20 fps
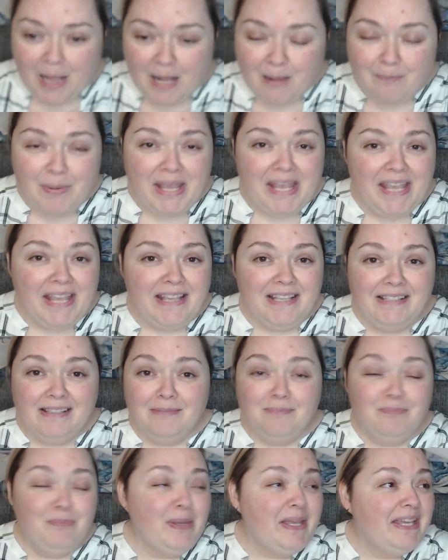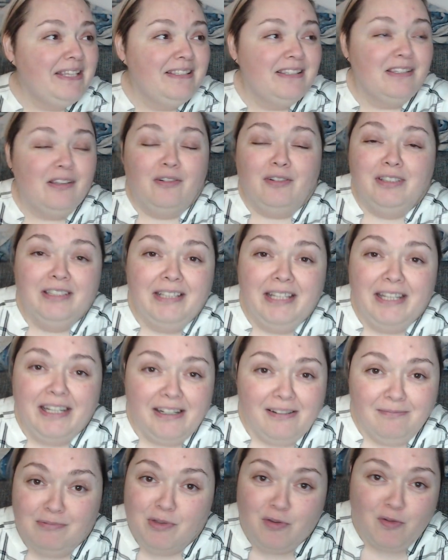based on
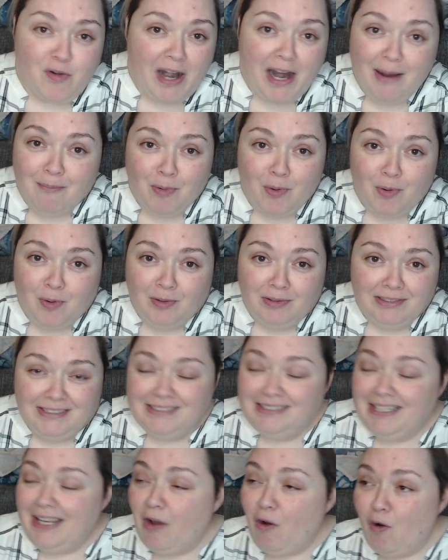their troubles,